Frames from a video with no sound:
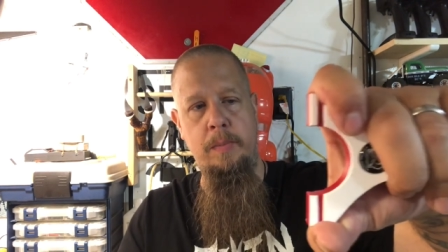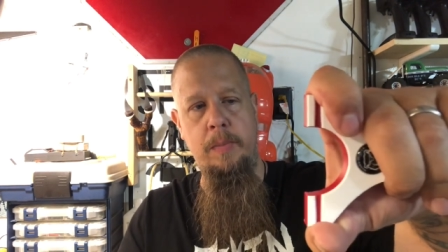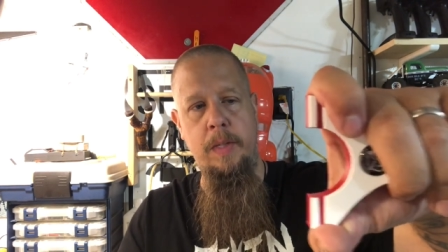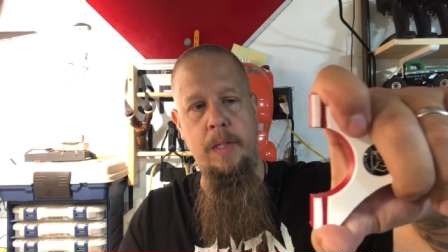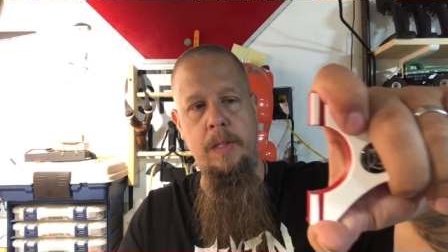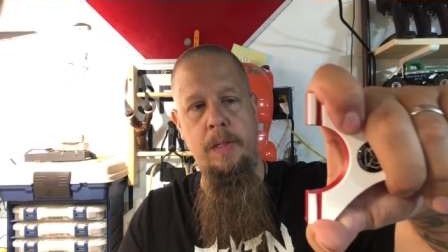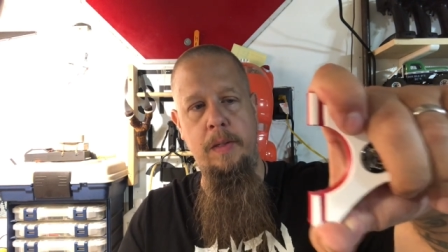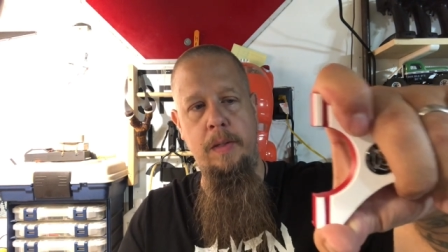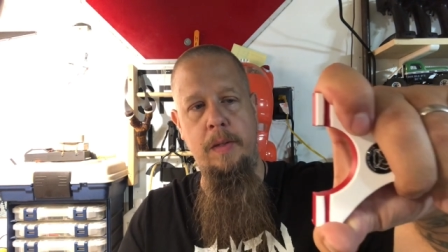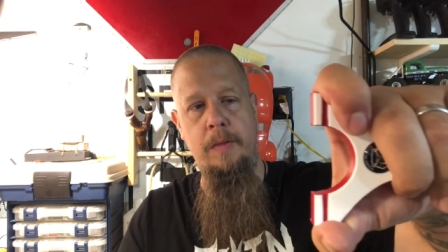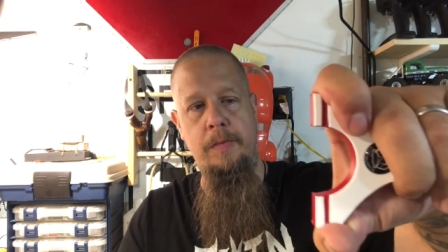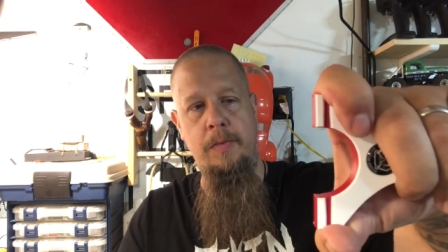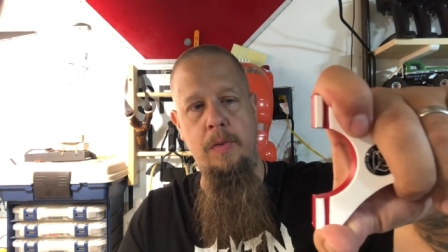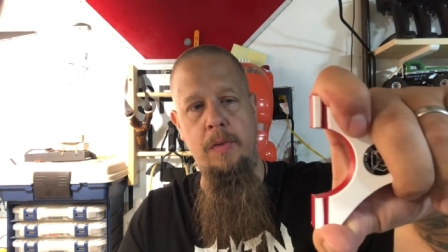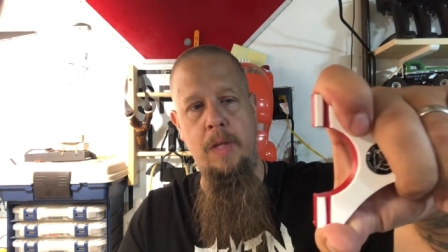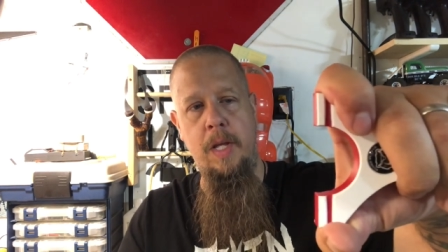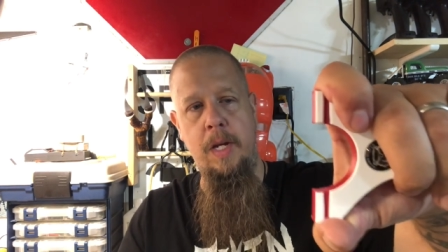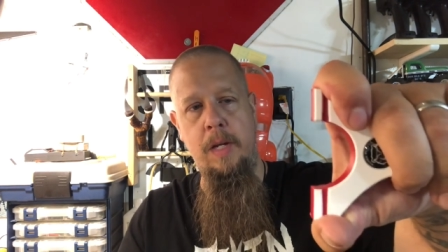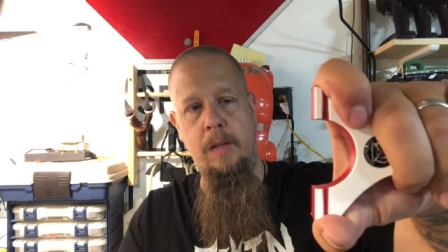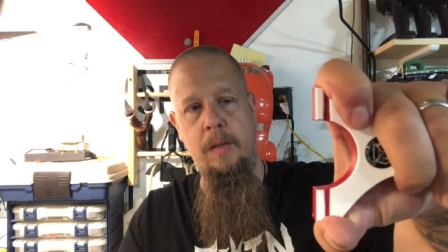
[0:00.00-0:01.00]
but if you
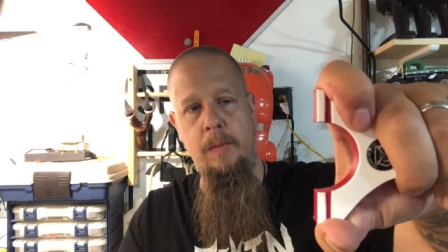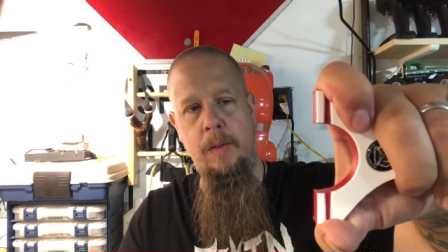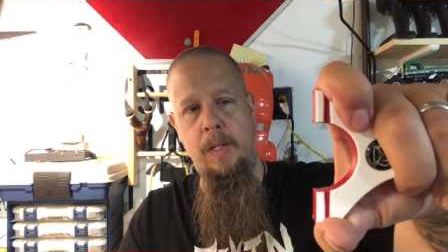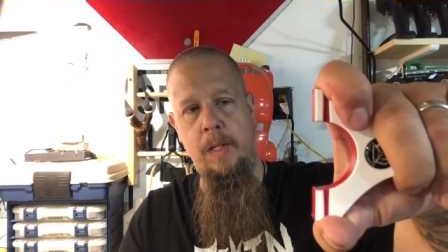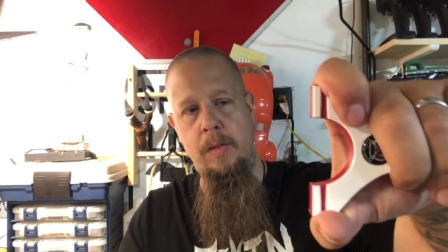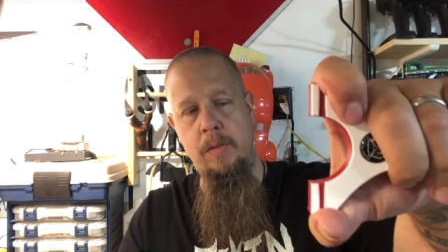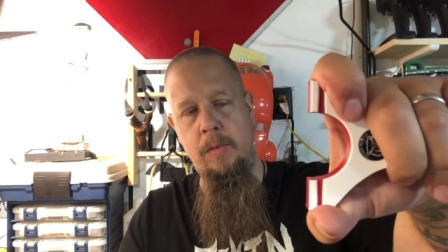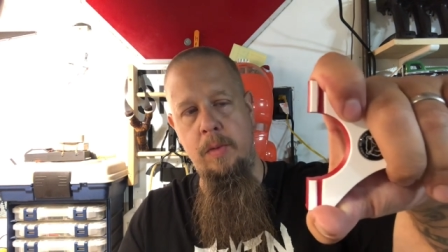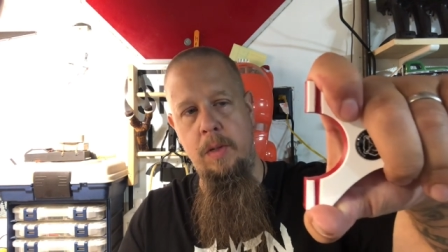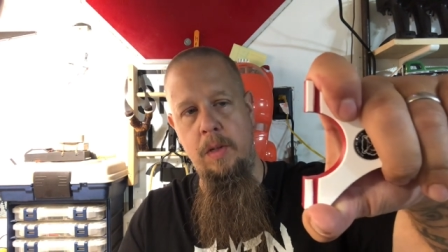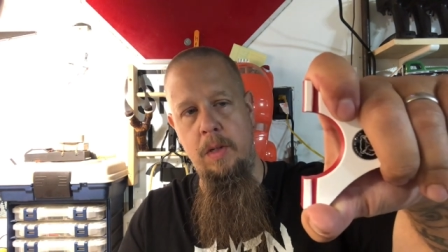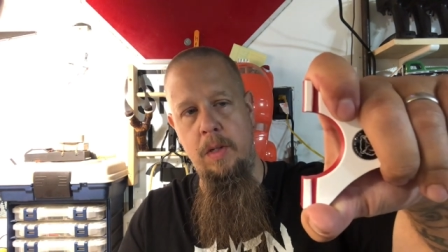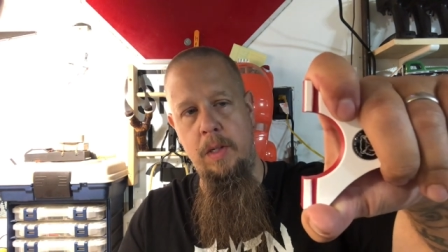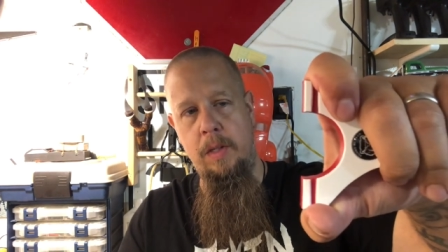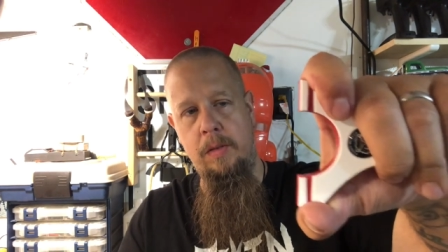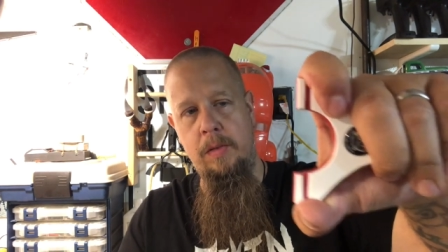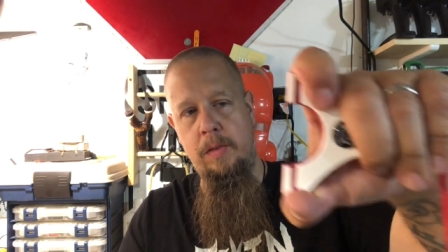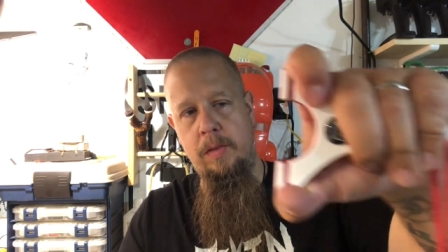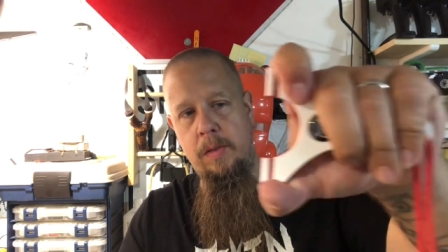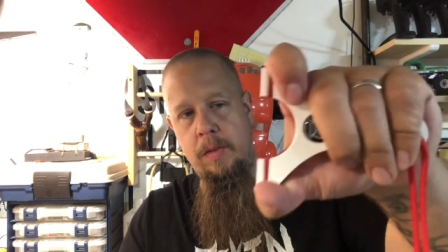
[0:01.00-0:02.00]
like the way this one
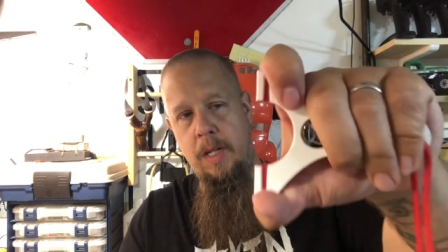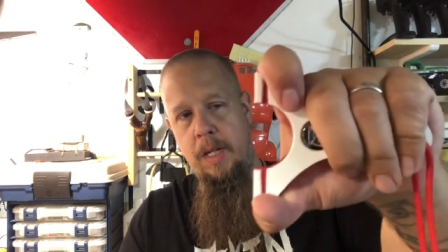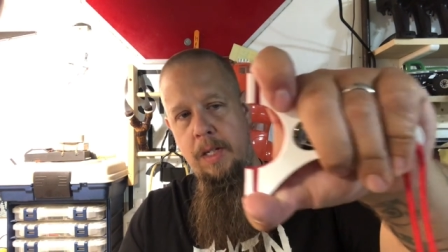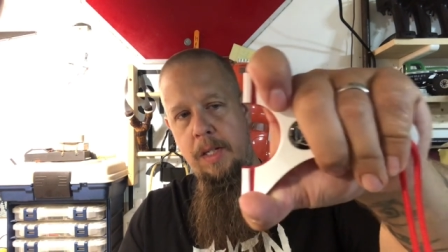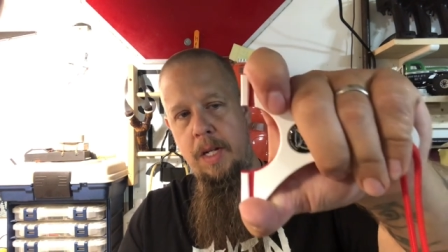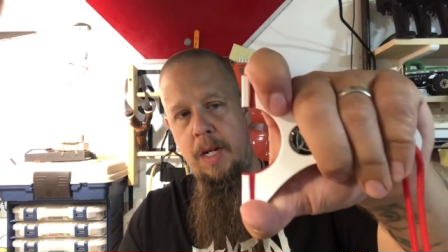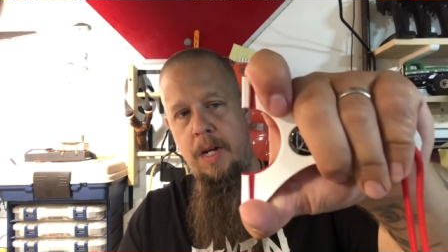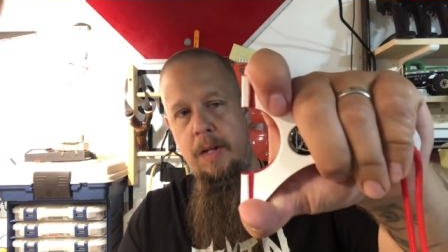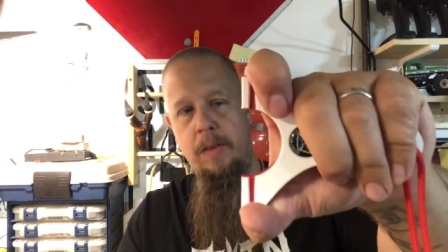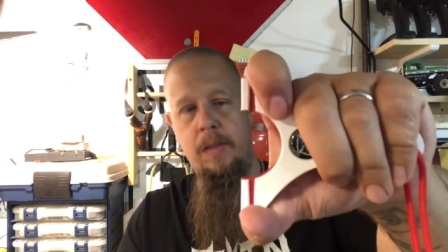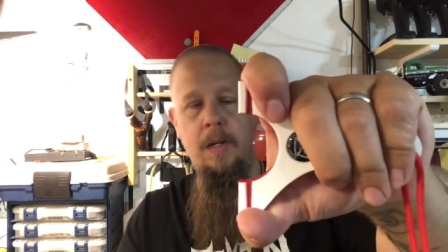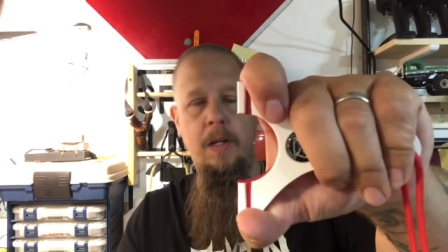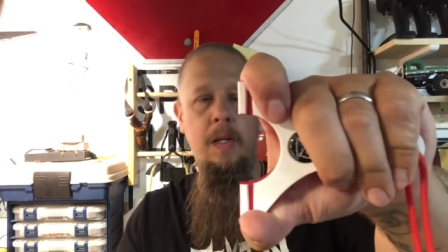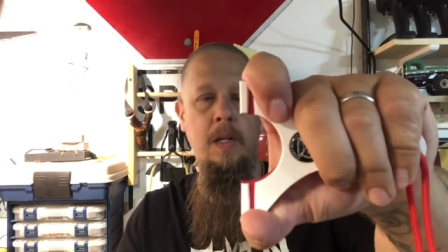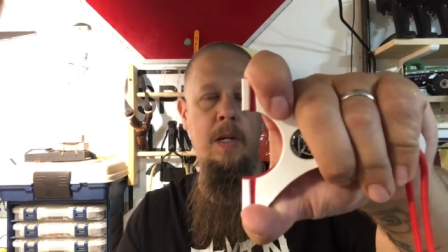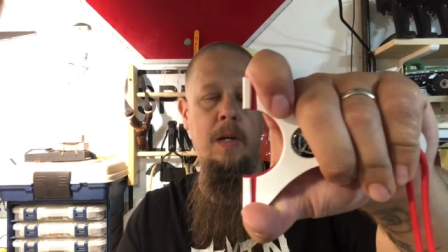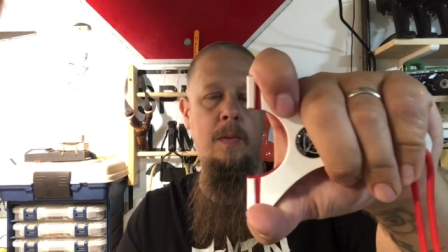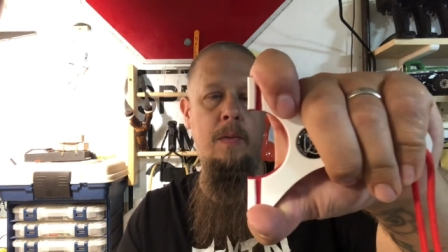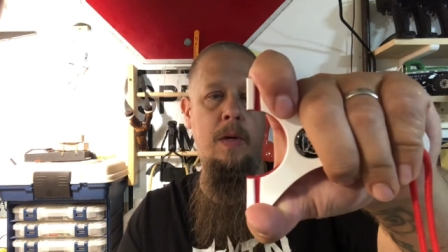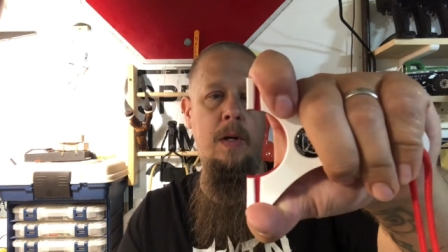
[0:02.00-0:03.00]
looks, I'd get out there and
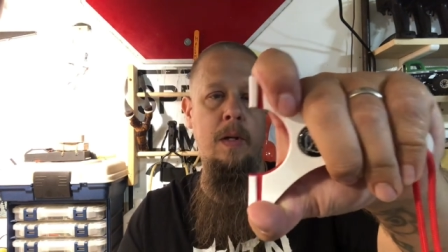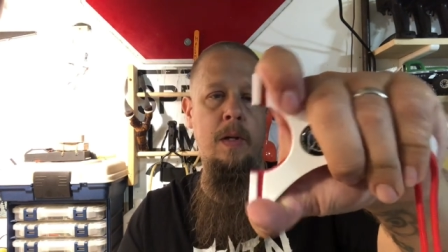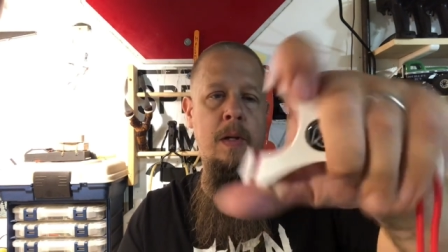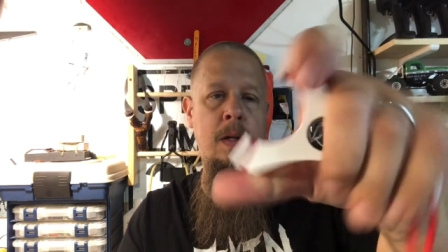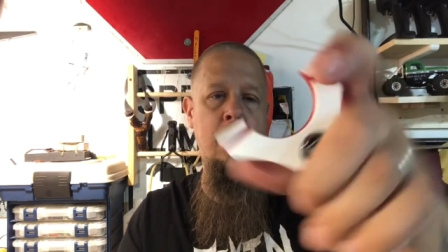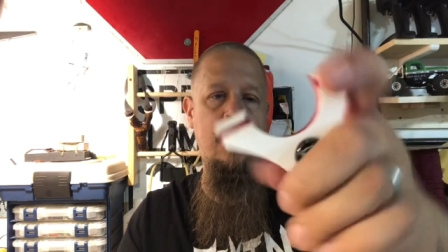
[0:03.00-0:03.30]
get one.